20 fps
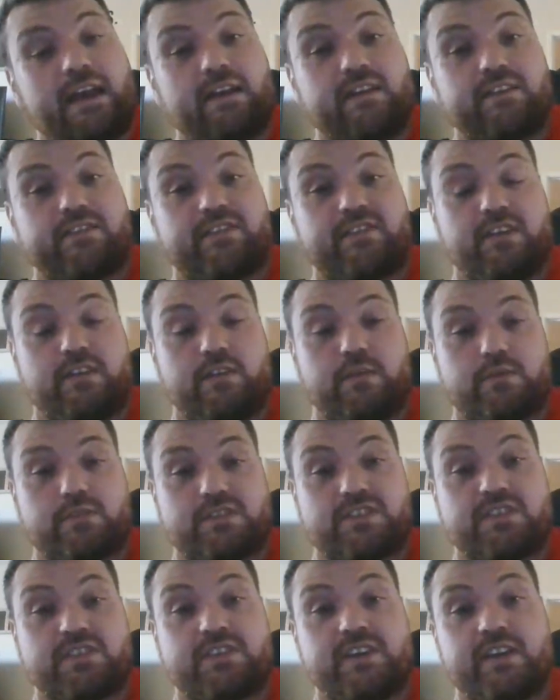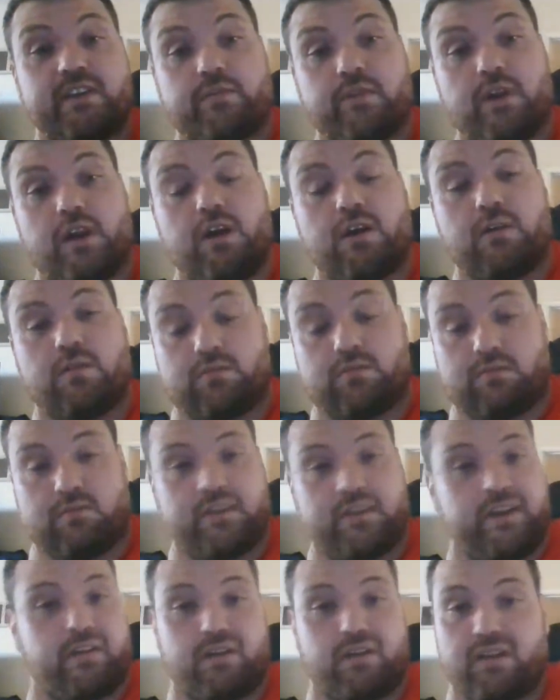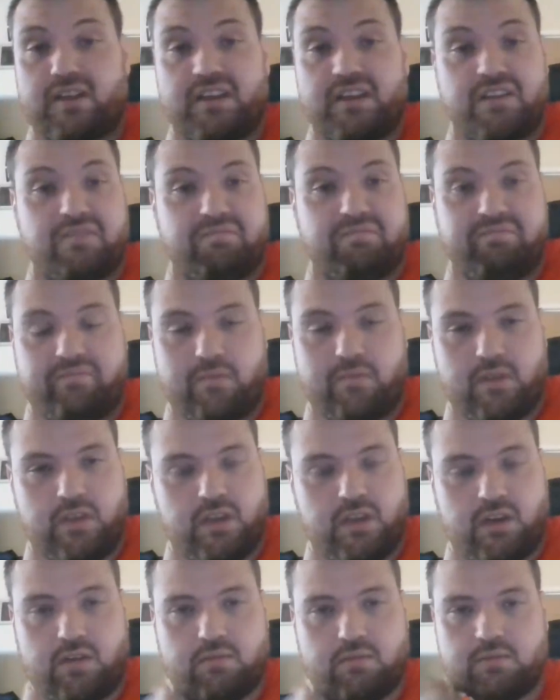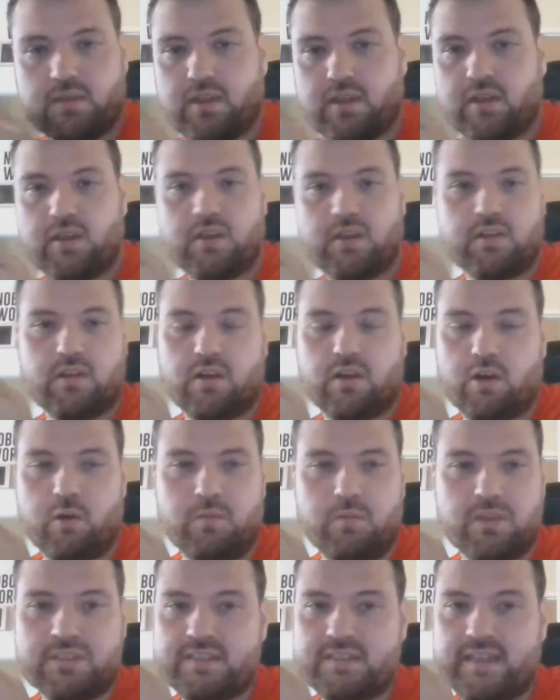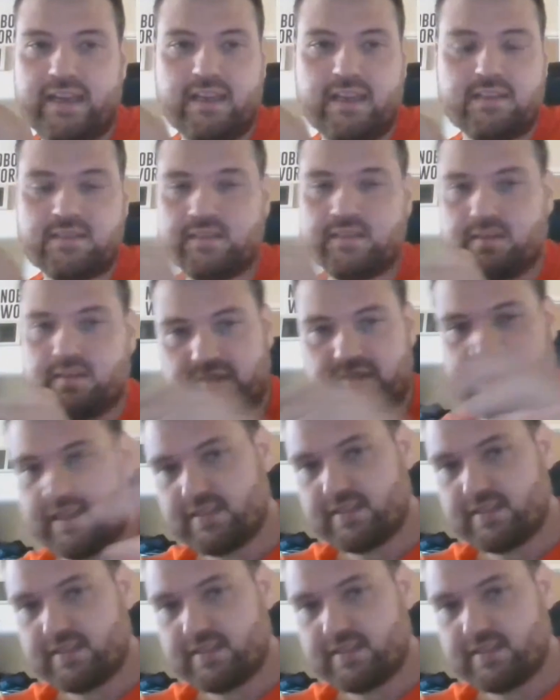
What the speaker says: had there was a Skid Row, literally, you know, homeless tents. It was